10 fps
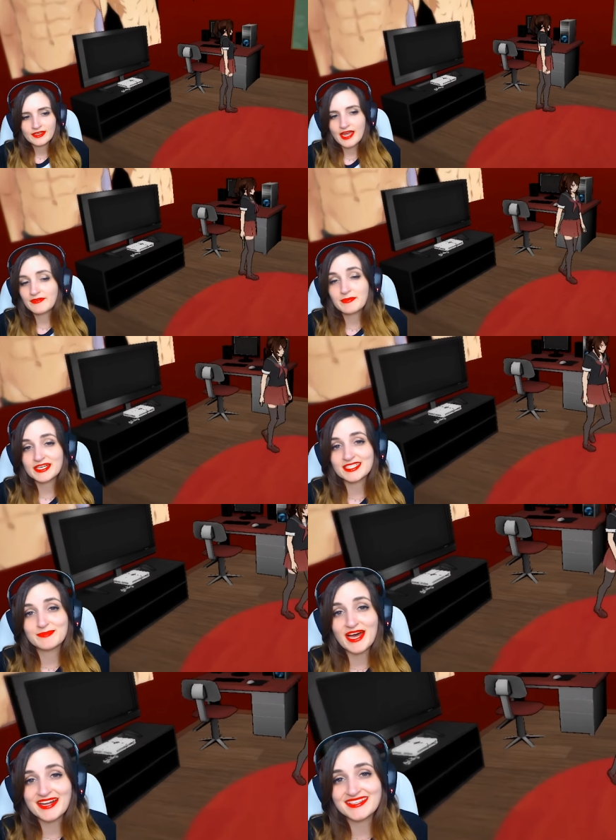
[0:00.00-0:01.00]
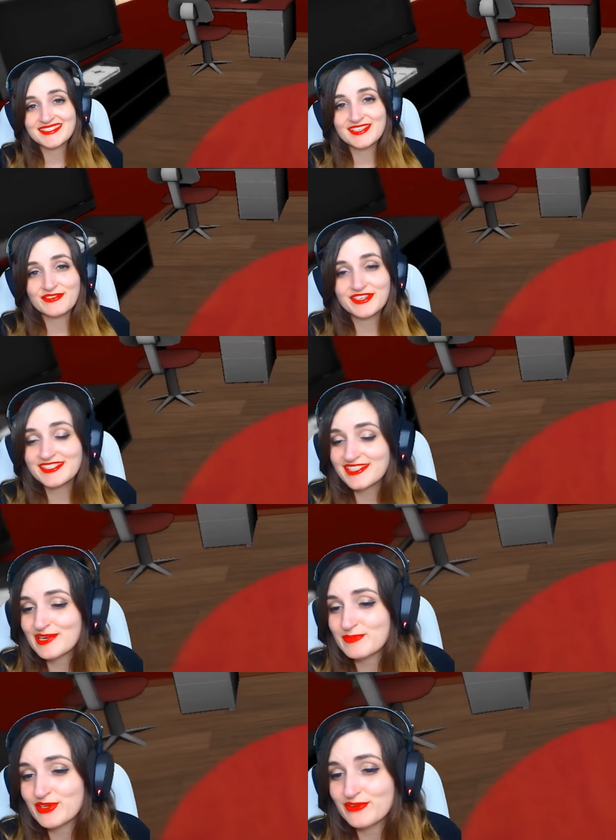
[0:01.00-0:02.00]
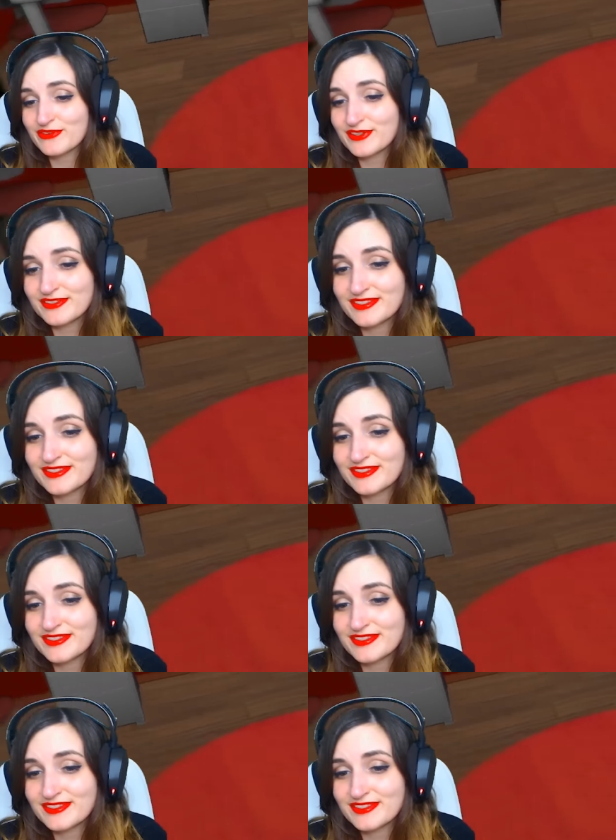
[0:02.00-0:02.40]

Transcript: Everybody's body is different and beautiful.